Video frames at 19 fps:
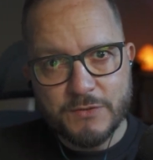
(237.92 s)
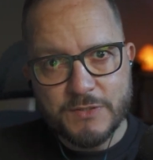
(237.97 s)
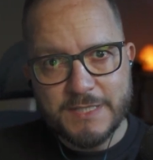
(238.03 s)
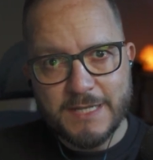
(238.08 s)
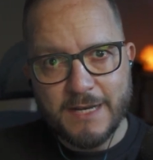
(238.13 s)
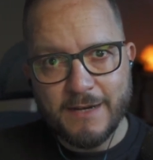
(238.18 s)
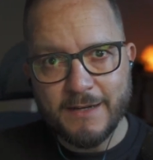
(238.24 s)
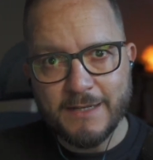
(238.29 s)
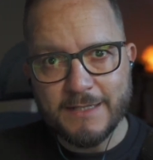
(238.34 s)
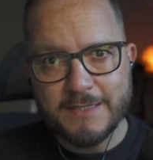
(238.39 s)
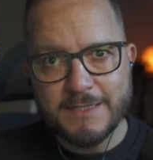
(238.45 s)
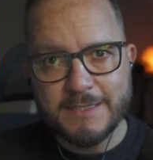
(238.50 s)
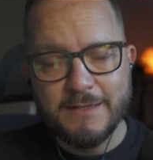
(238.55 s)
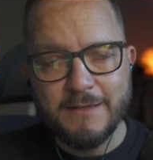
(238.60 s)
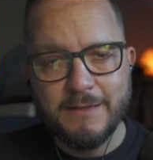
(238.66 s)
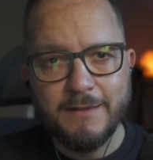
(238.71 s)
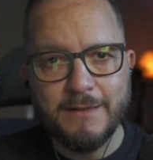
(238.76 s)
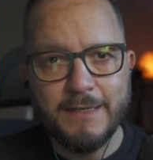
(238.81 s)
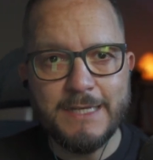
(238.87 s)
sides
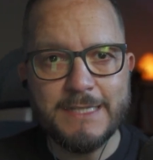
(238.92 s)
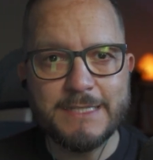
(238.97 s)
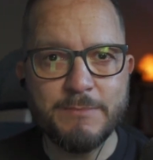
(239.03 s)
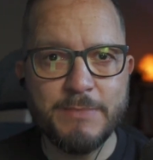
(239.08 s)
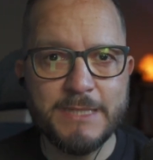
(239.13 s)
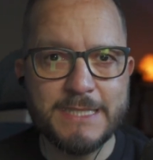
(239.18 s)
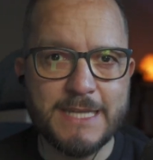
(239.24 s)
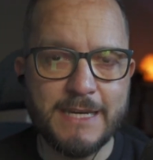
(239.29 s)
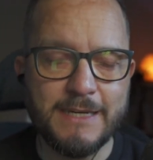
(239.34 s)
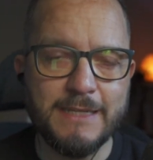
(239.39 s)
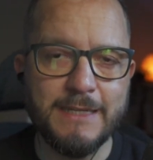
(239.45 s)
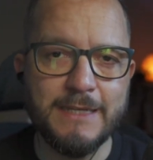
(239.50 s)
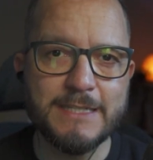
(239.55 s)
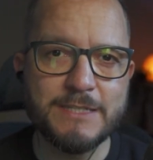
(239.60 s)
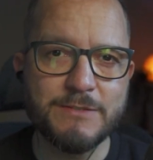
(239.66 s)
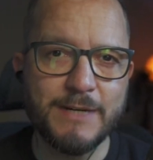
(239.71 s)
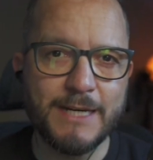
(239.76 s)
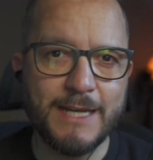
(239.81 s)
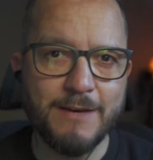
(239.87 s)
need to be taken
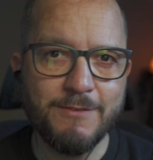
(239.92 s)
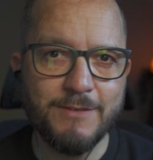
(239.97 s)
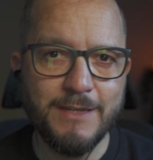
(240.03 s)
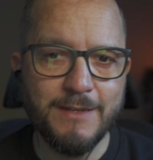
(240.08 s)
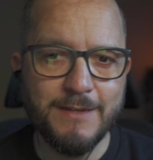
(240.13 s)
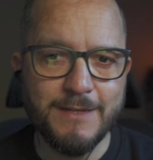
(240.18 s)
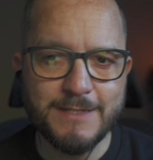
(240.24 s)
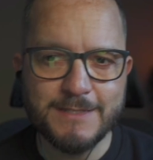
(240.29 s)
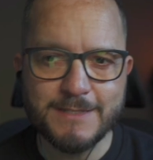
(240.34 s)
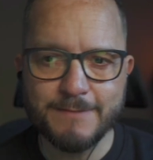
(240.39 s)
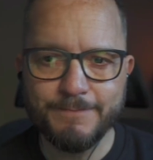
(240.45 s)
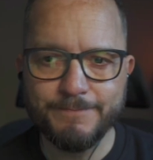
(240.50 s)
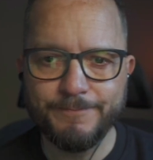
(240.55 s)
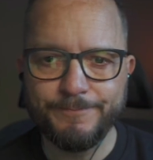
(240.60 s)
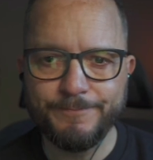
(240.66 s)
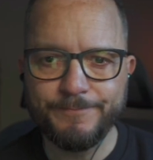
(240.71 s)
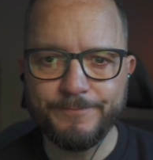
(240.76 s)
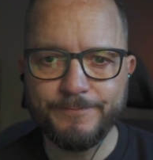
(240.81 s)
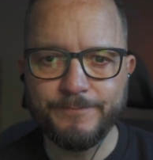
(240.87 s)
into account in this.
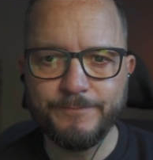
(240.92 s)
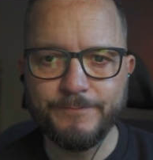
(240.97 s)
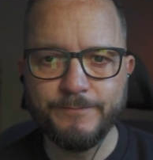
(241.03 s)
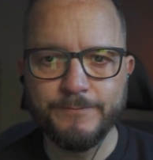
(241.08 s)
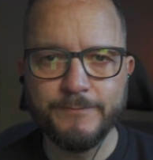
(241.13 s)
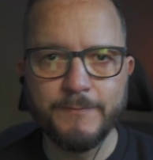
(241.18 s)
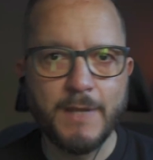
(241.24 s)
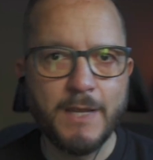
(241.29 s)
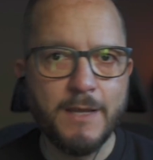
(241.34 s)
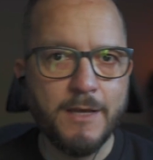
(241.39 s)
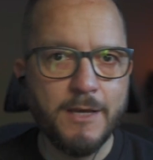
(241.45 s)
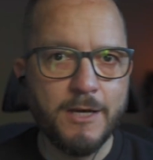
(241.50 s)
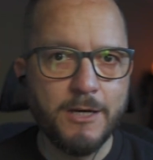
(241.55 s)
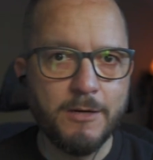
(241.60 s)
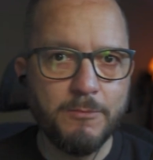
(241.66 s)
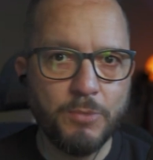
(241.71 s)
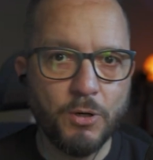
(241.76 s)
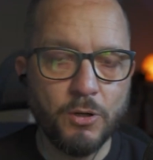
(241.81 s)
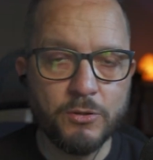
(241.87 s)

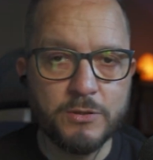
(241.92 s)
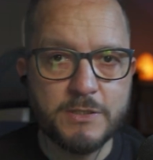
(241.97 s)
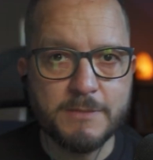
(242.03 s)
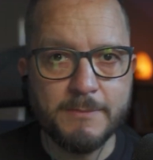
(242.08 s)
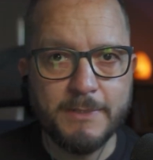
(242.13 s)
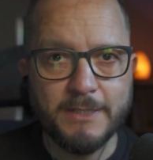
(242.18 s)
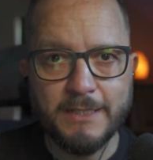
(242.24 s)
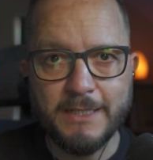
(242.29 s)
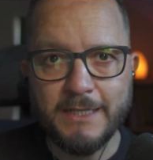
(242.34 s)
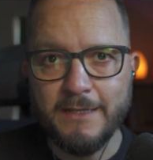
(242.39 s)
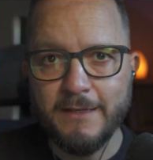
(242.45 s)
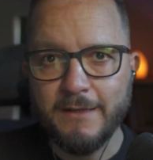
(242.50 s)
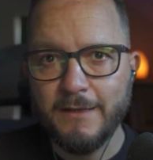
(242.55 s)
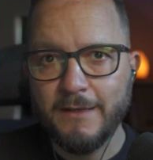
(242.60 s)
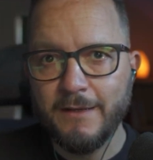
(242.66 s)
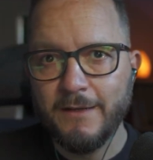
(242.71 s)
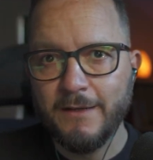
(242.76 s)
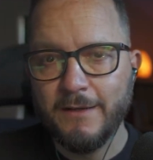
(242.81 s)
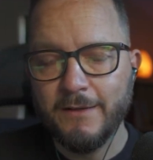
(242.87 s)
But ultimately,
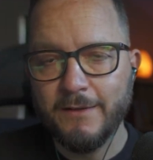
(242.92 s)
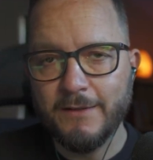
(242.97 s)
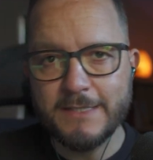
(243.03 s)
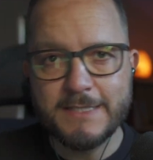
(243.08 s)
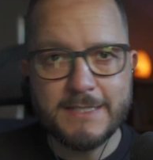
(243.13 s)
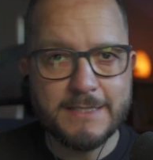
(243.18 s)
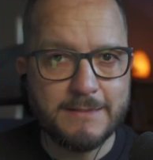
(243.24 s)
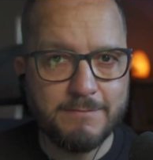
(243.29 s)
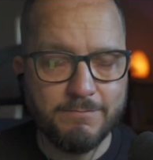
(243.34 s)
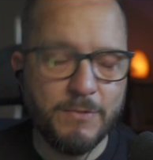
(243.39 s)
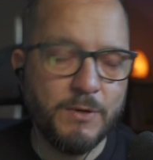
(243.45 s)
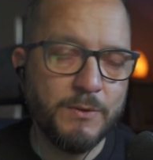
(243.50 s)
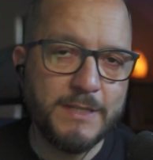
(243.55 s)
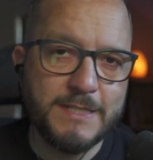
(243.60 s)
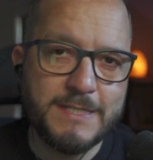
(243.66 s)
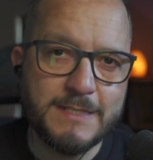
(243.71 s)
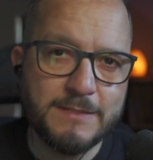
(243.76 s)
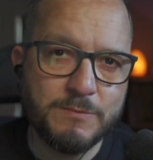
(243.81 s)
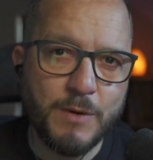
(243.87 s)
this
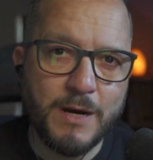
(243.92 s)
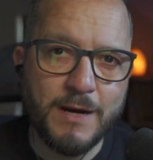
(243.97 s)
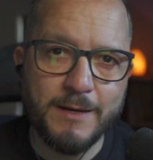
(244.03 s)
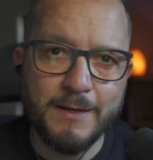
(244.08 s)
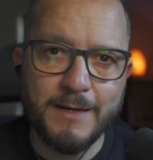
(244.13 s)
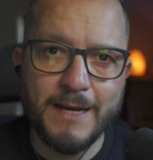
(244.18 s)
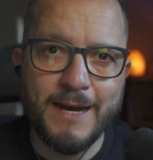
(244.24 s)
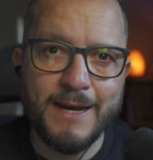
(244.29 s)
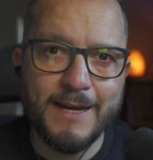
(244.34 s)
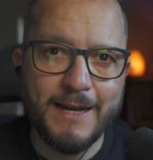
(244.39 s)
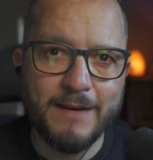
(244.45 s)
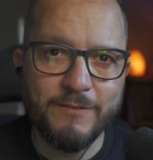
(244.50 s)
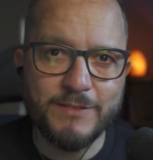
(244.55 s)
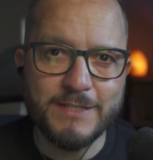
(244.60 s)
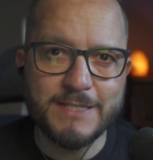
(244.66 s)
is why I have this